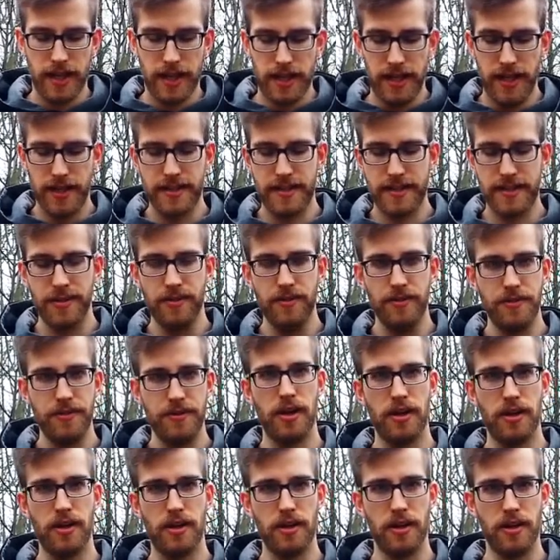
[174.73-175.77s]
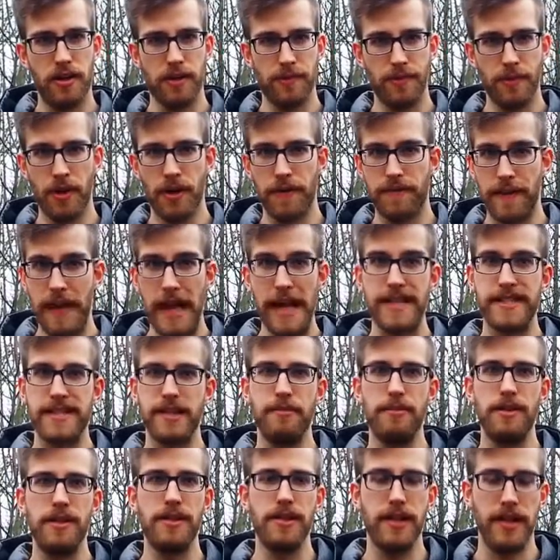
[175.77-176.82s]
it soon got more
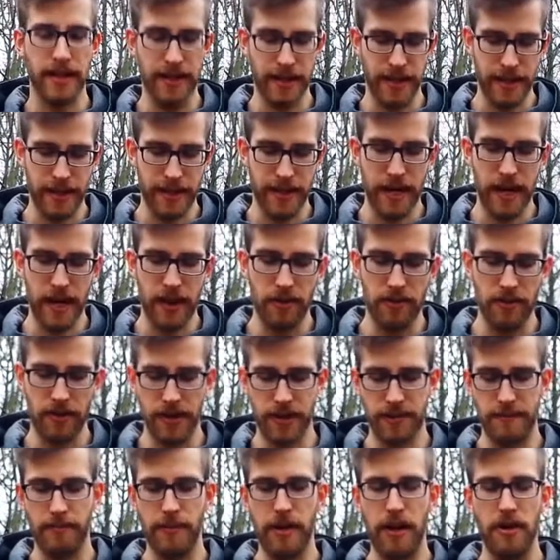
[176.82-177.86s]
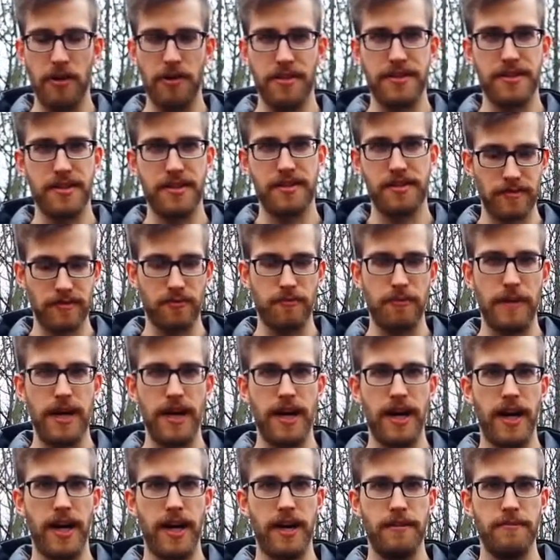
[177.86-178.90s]
flexible and now it molds to my
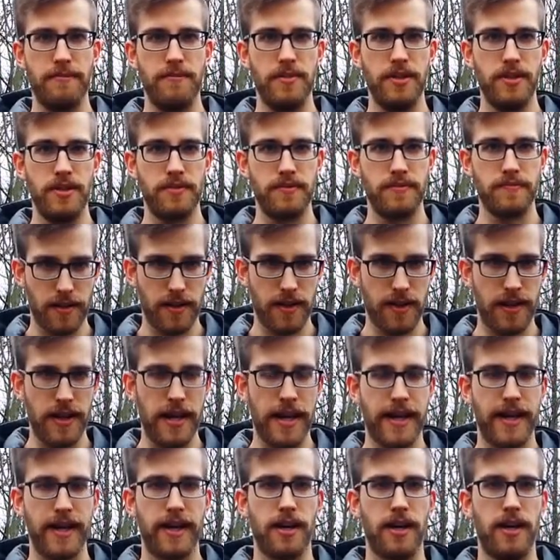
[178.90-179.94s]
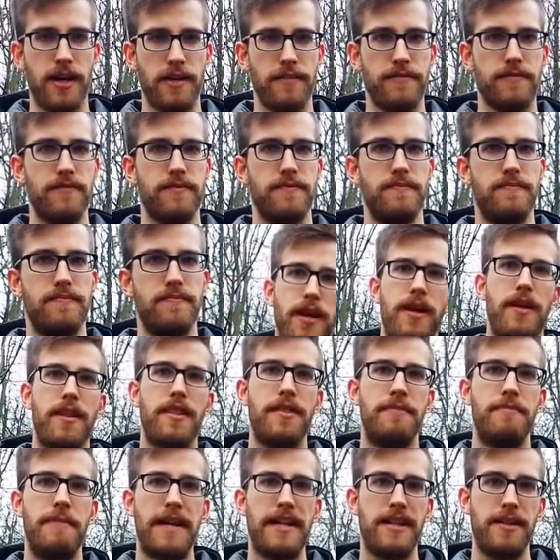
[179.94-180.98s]
arm like a glove.
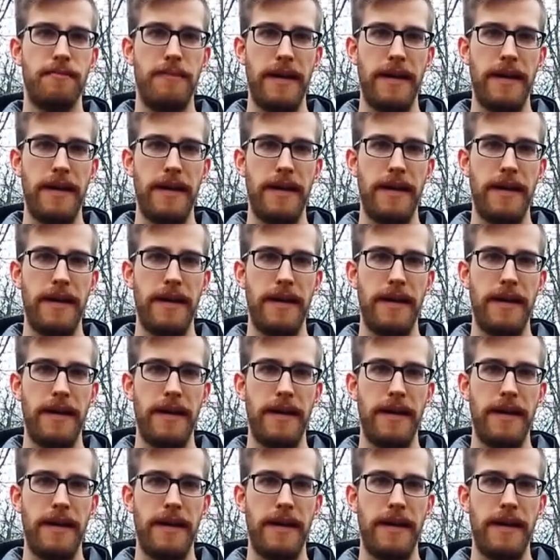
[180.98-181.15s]
The metal